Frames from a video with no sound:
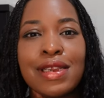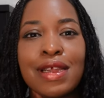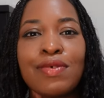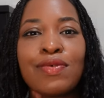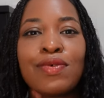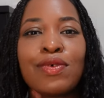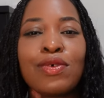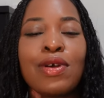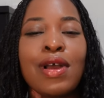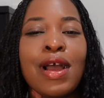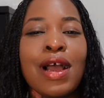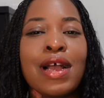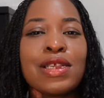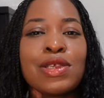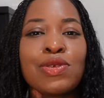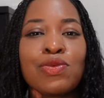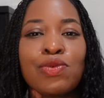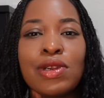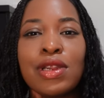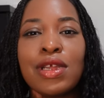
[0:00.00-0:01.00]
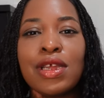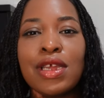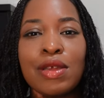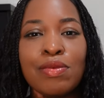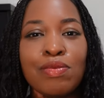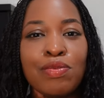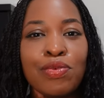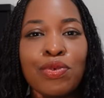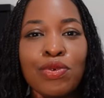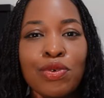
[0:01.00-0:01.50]
level has really
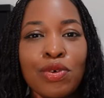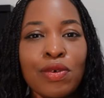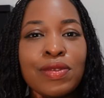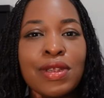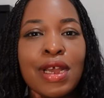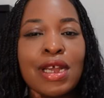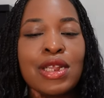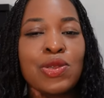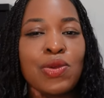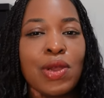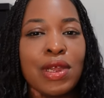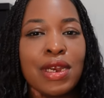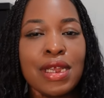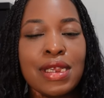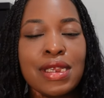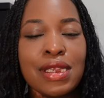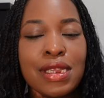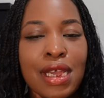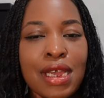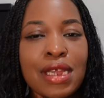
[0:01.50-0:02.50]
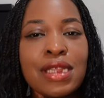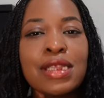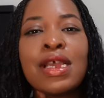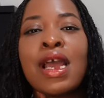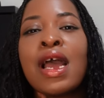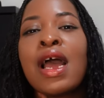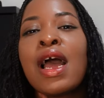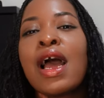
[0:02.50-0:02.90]
improved, and to an extent